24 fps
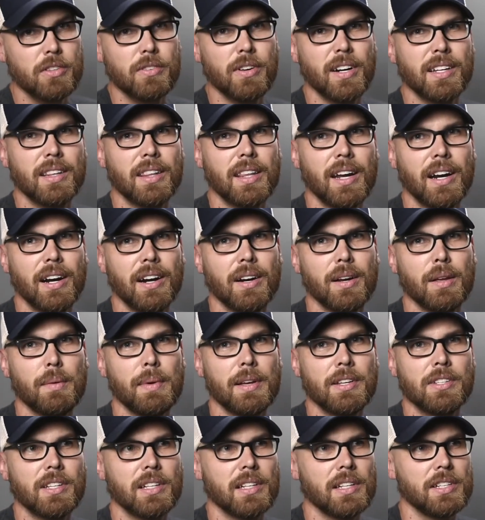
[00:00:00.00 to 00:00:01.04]
it's right there. You
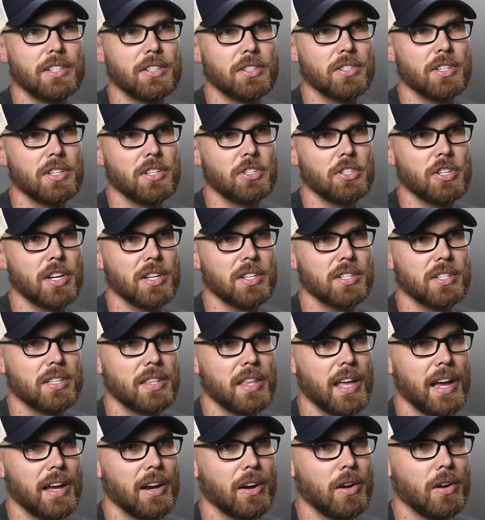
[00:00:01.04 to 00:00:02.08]
basically just adjust
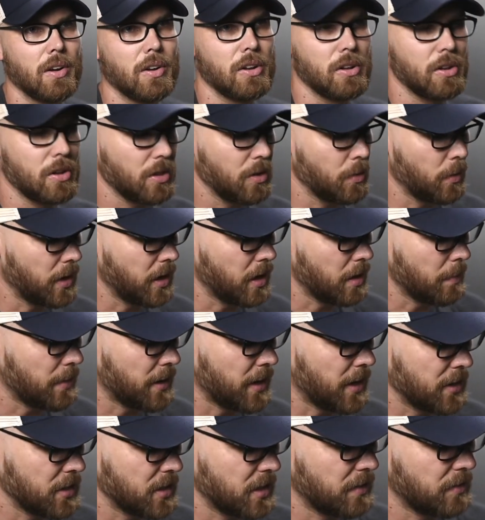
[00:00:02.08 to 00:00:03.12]
that all the way to the
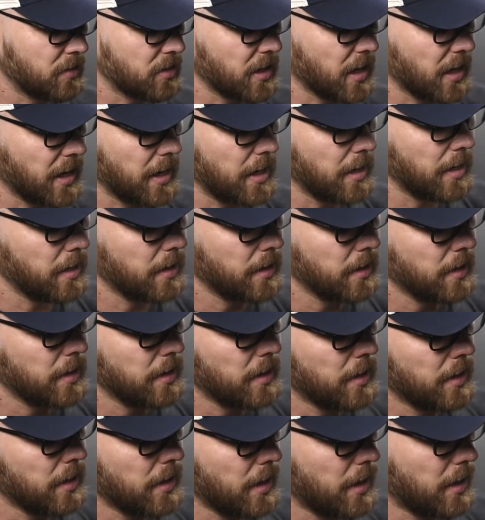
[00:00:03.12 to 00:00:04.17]
positive side.
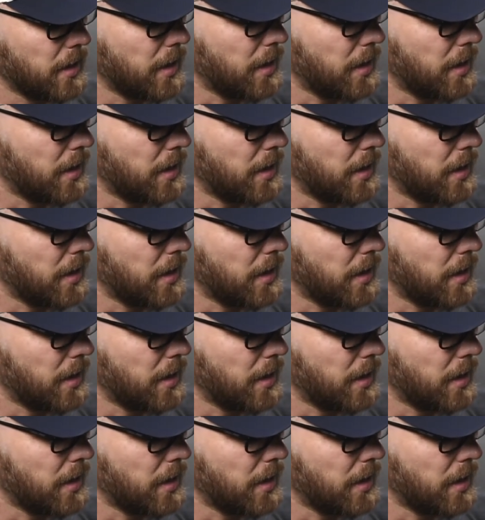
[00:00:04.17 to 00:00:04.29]
And